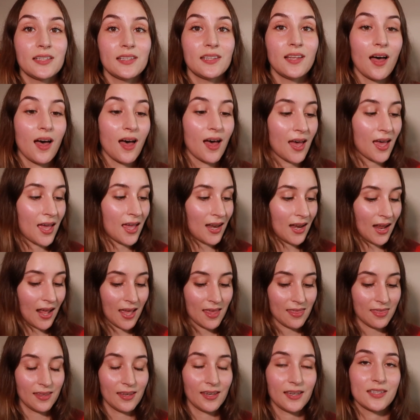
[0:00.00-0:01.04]
a lot. I
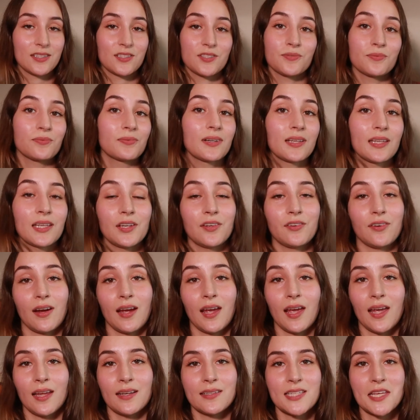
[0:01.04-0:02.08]
think it's really great.